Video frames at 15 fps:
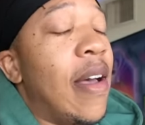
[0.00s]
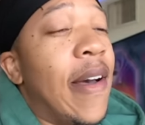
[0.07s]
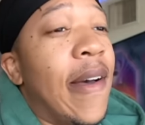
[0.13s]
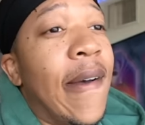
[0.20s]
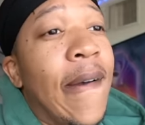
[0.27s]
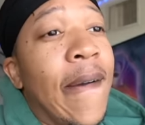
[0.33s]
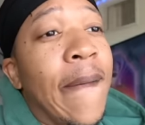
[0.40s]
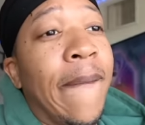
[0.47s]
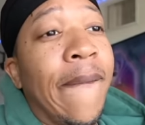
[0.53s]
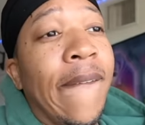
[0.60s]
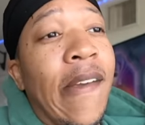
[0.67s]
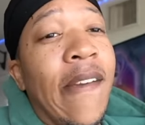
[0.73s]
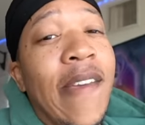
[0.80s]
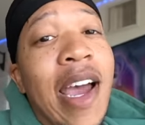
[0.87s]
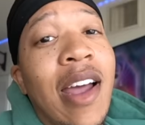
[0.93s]
Uh,
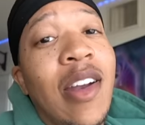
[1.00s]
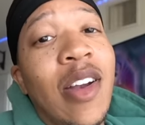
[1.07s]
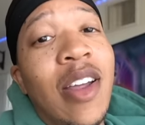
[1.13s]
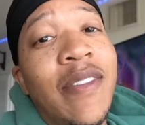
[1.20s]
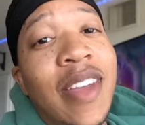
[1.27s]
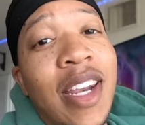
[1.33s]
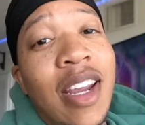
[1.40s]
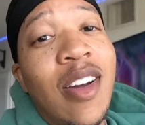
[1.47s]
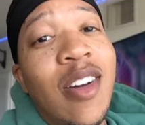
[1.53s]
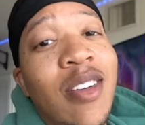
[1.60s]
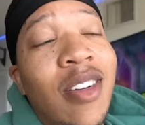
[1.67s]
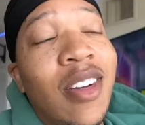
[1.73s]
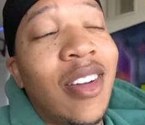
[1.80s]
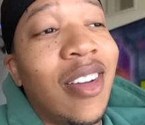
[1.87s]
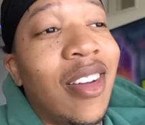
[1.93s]
if y'all know that
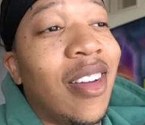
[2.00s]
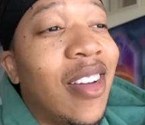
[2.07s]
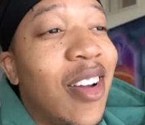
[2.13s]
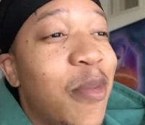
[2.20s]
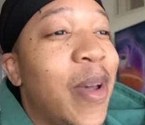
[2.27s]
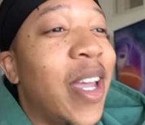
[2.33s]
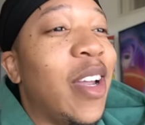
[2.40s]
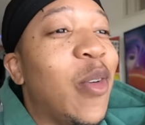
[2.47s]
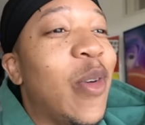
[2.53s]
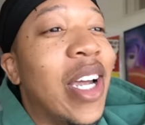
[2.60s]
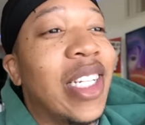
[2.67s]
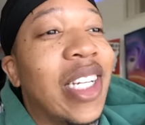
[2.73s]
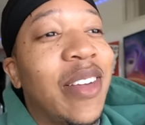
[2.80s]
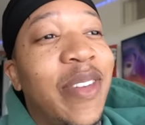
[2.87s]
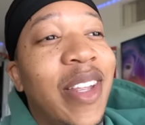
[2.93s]
video, go back and
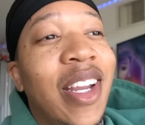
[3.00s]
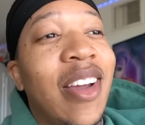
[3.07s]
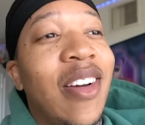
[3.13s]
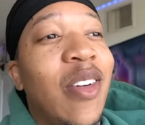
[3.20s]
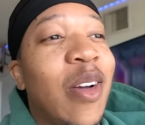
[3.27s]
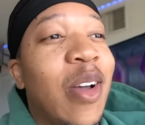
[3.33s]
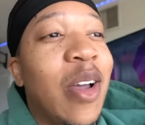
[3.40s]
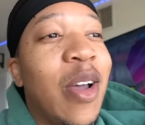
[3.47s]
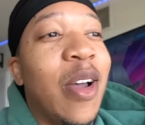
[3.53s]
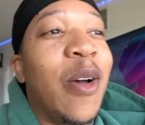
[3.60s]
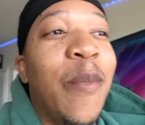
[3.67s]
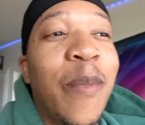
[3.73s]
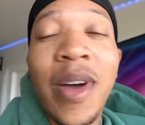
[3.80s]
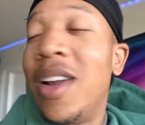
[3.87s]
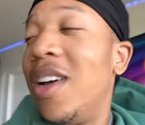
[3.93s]
watch that video.
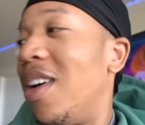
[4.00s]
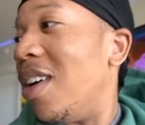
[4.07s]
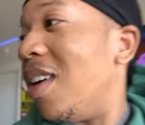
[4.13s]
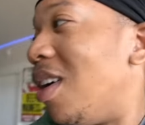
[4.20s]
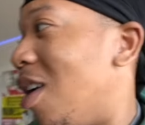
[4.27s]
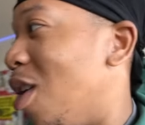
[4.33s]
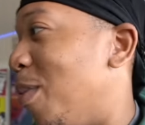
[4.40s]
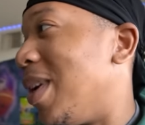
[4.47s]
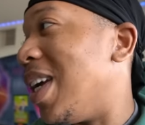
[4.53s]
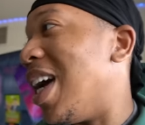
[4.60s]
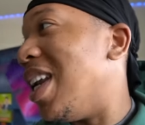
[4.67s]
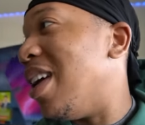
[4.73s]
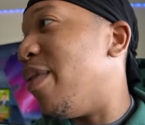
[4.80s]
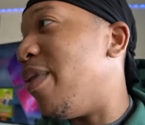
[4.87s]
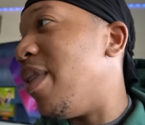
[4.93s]
But uh, I hope he got
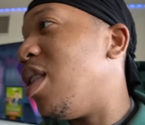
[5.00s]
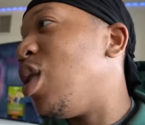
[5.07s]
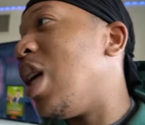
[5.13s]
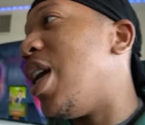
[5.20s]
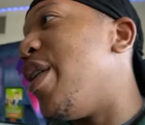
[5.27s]
that fixed. You got